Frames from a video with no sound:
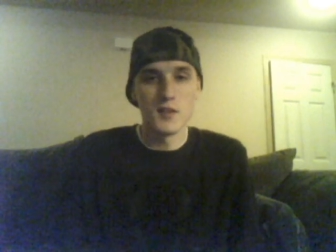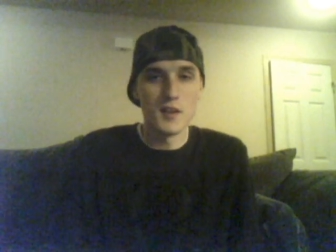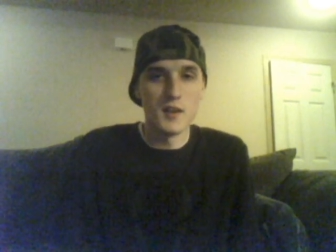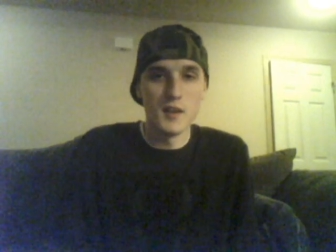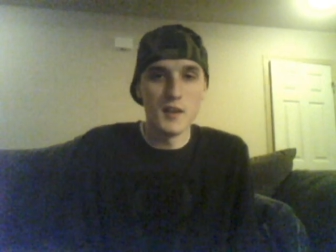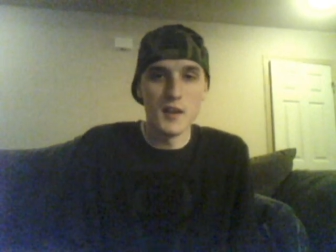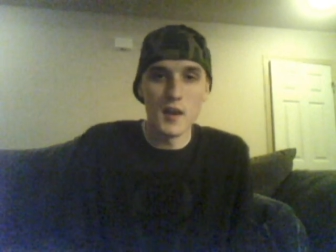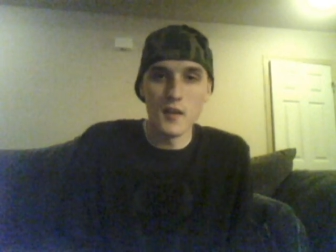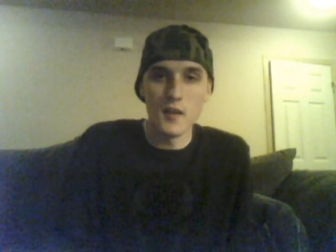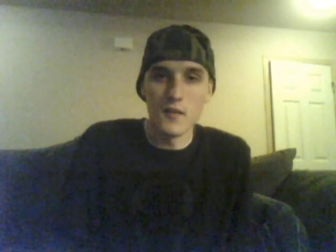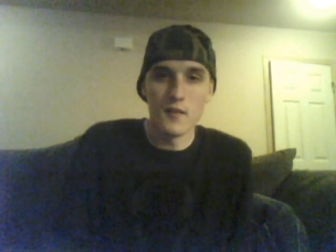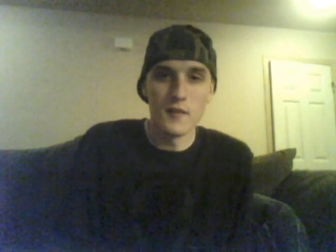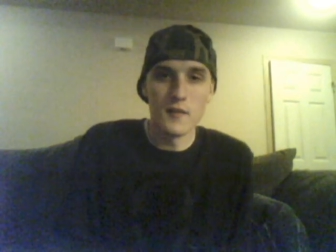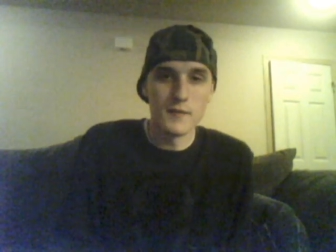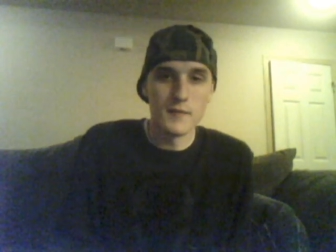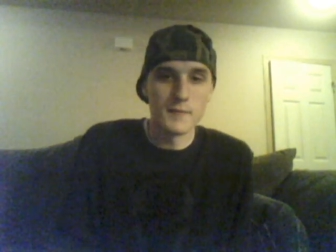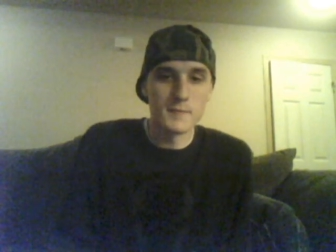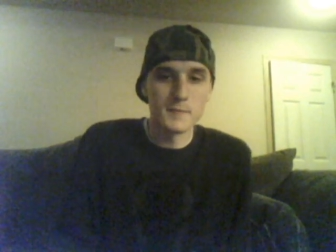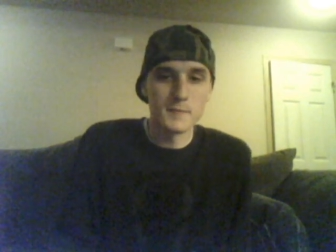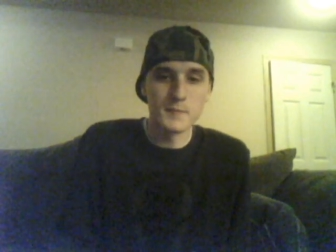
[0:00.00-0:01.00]
hit dead
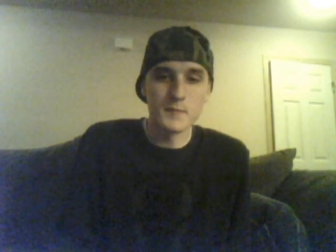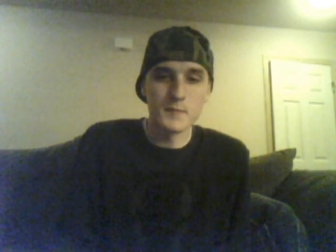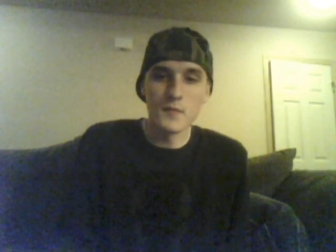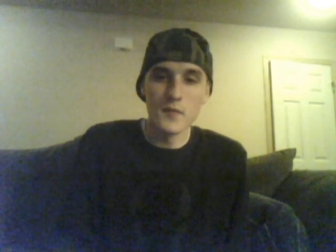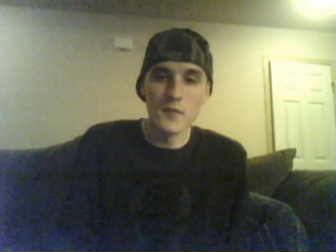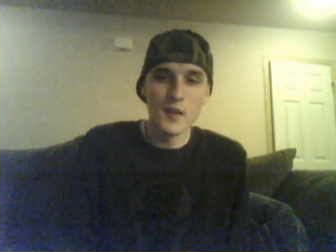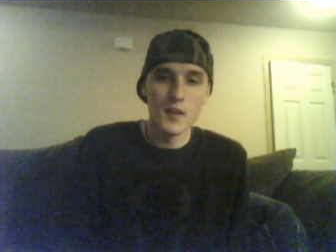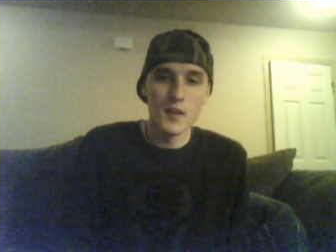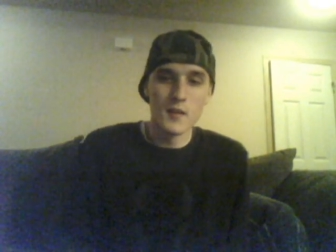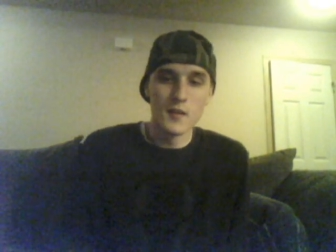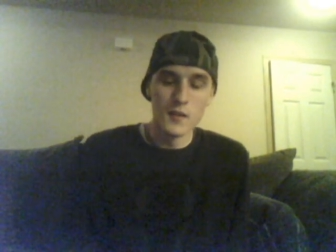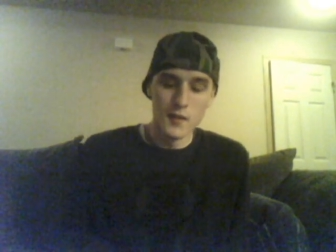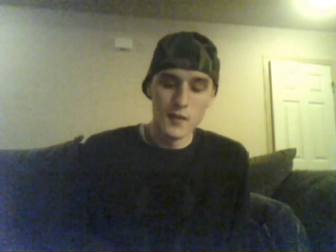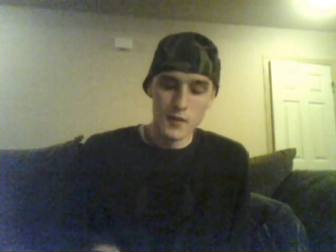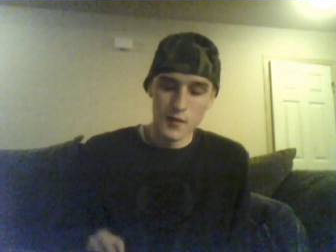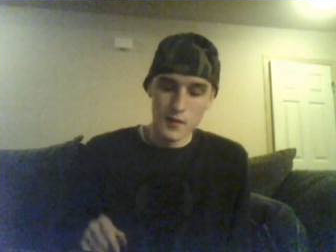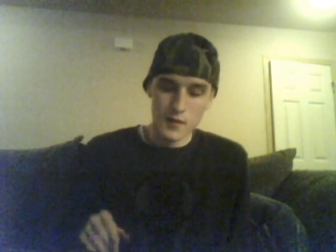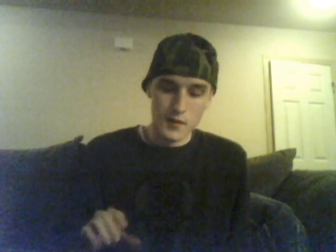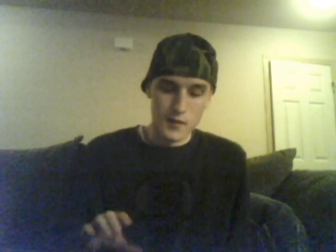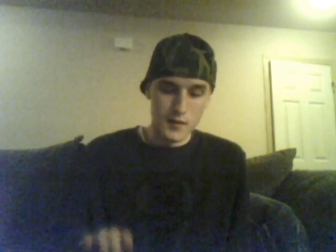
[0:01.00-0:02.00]
on,
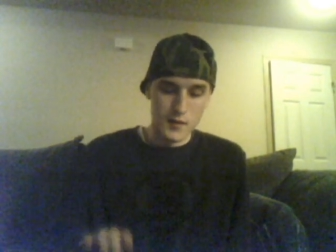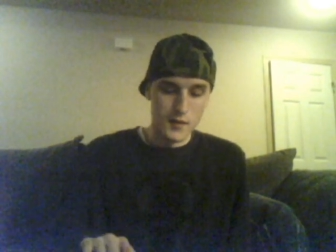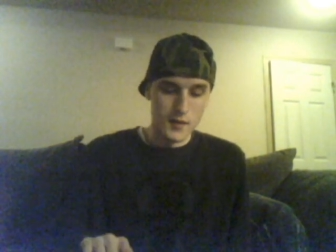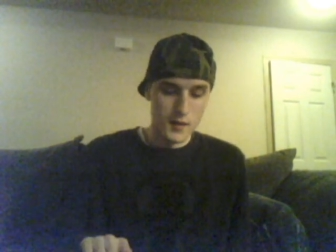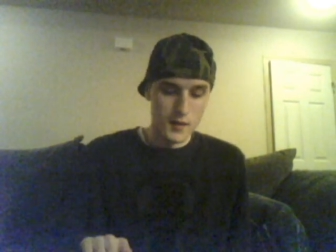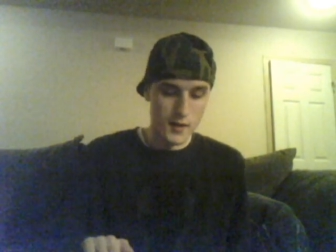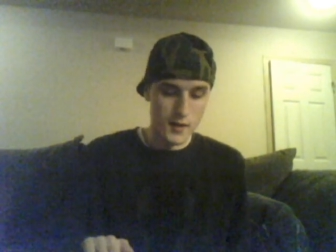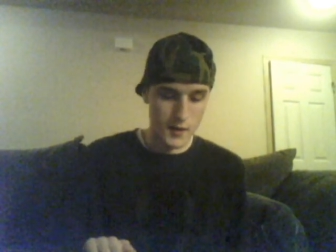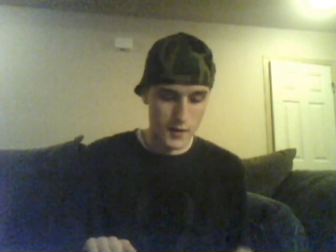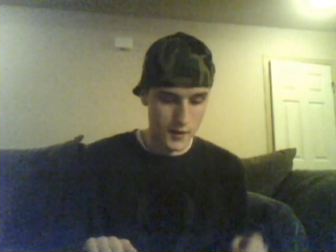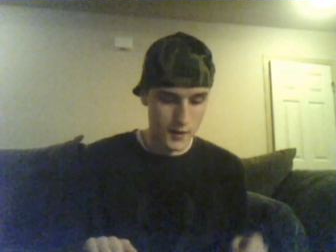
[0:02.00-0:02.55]
and